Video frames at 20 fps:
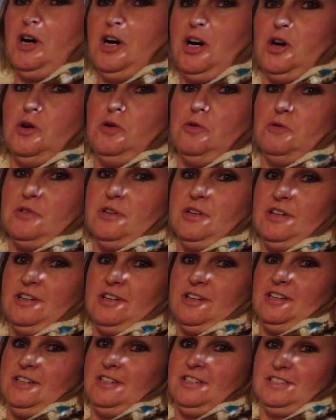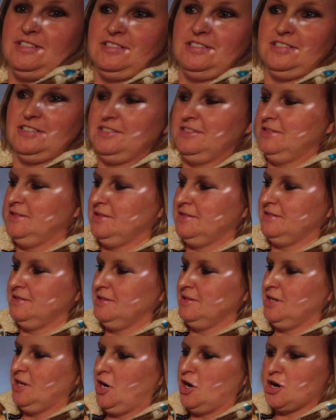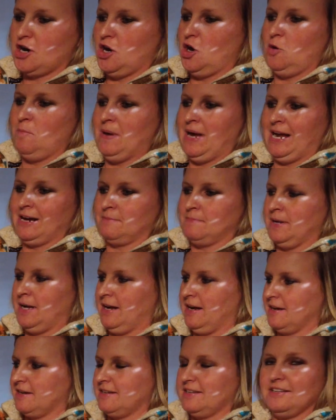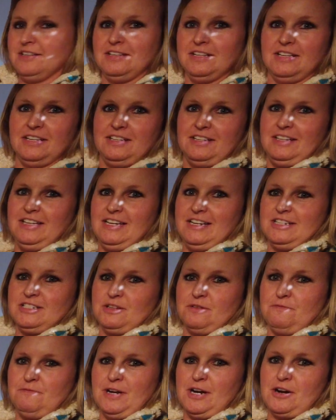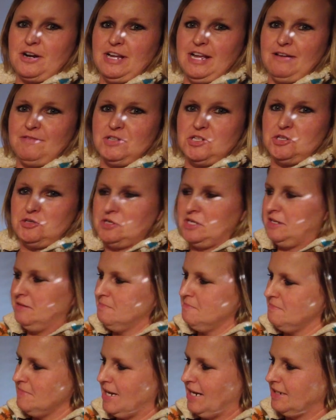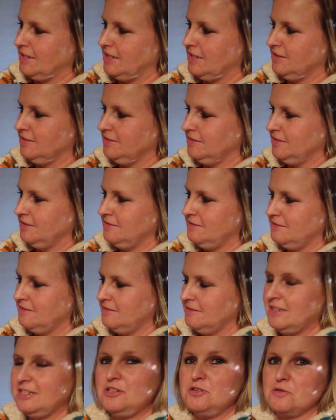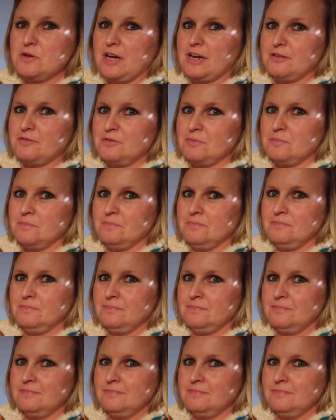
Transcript: will hold our whole backpack. It is a very heavy duty magnet. I think you got it from,